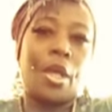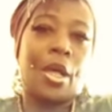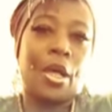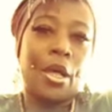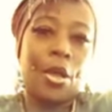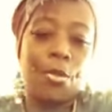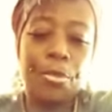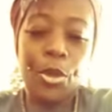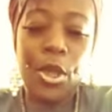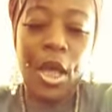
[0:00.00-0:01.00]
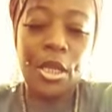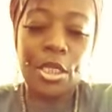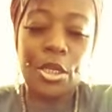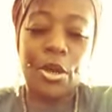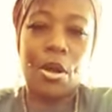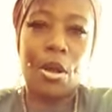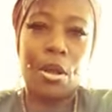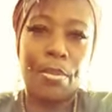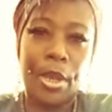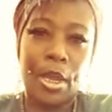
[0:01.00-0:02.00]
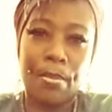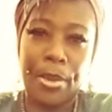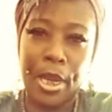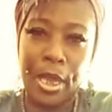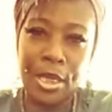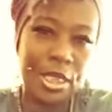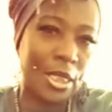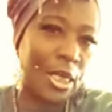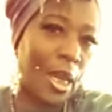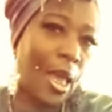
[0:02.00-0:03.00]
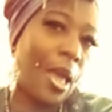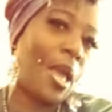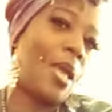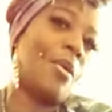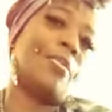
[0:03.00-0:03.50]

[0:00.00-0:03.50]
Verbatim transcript: I hope you guys are all being blessed today